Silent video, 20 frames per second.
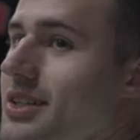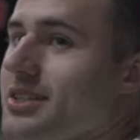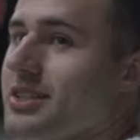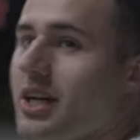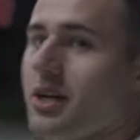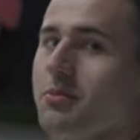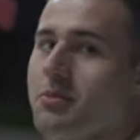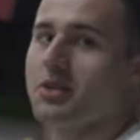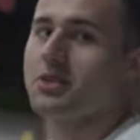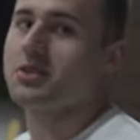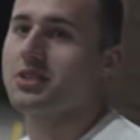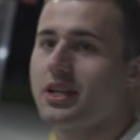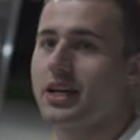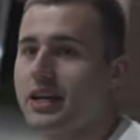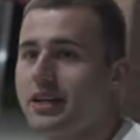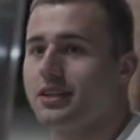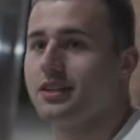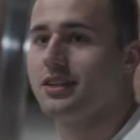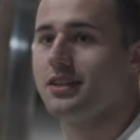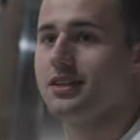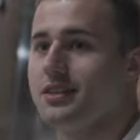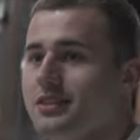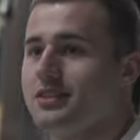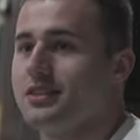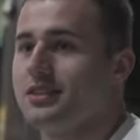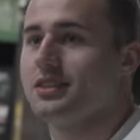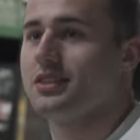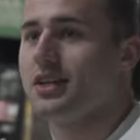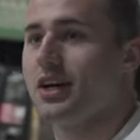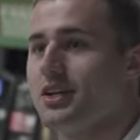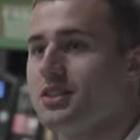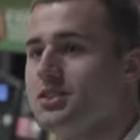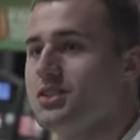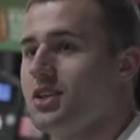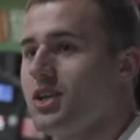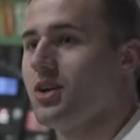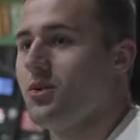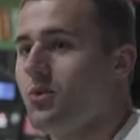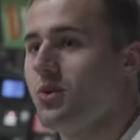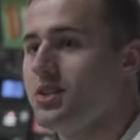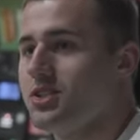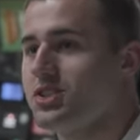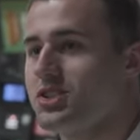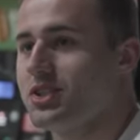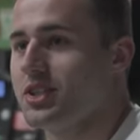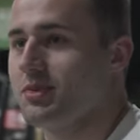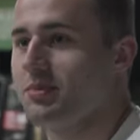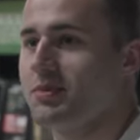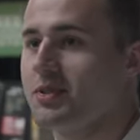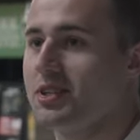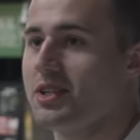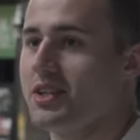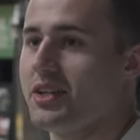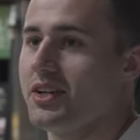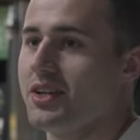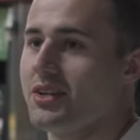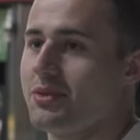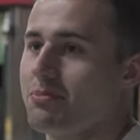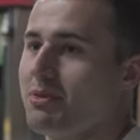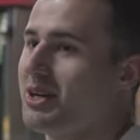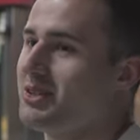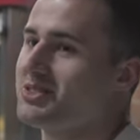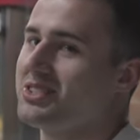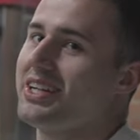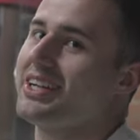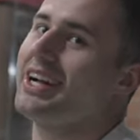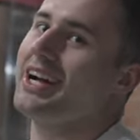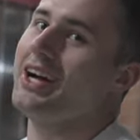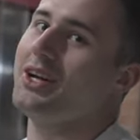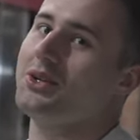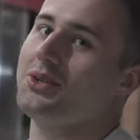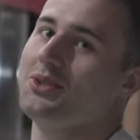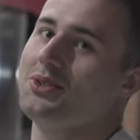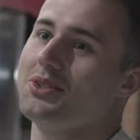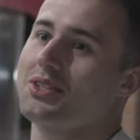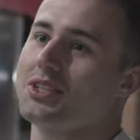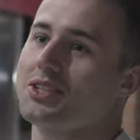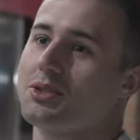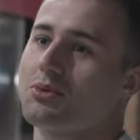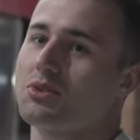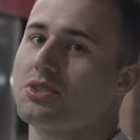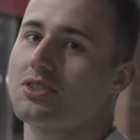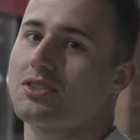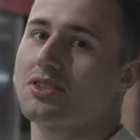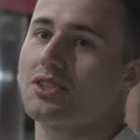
because I almost had a, a zero oh one shipped here, but I was like, I don't, because it was